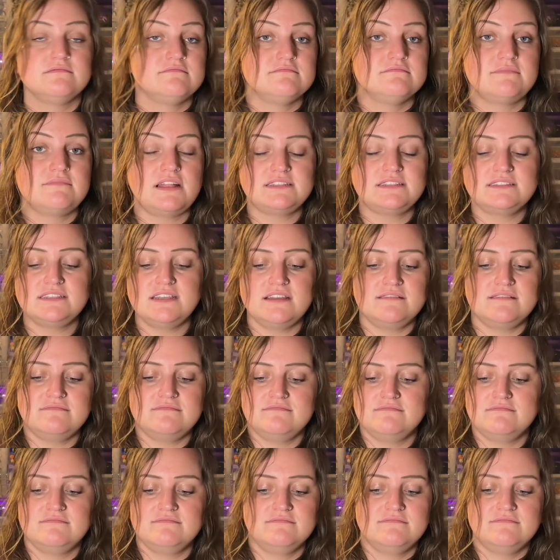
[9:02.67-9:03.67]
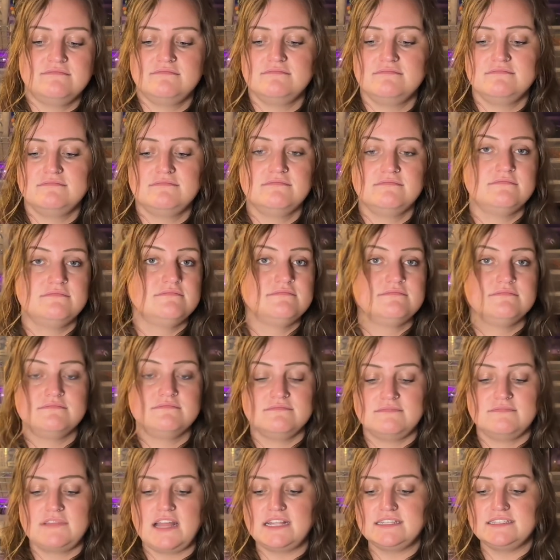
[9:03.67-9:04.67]
That's it.
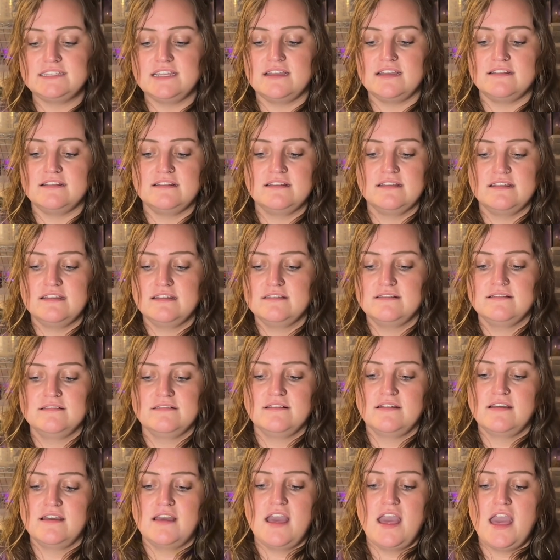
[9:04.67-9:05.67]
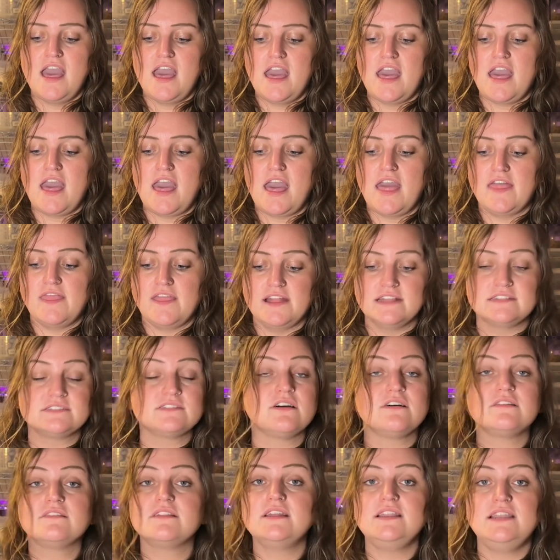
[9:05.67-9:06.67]
That's it. And that's
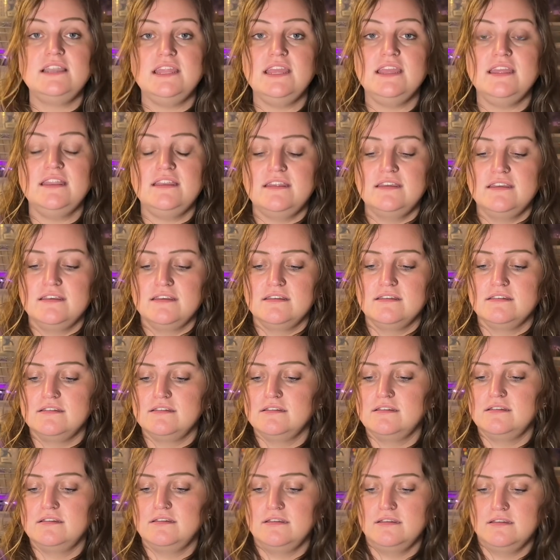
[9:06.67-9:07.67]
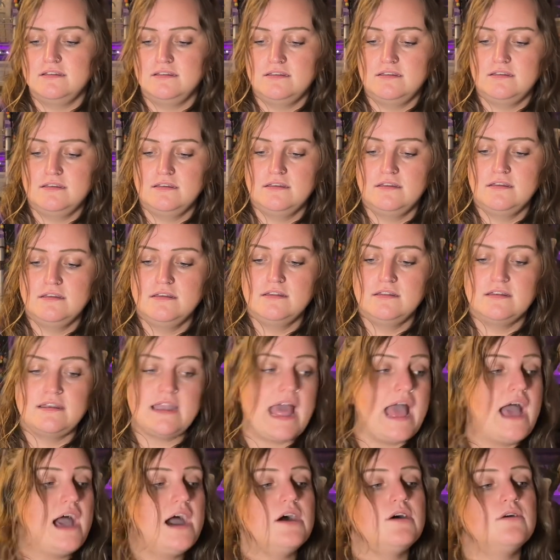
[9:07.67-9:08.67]
all they need.
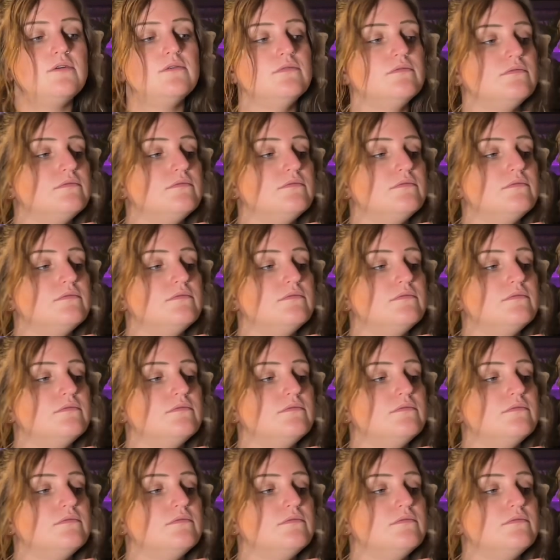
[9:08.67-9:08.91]
Now,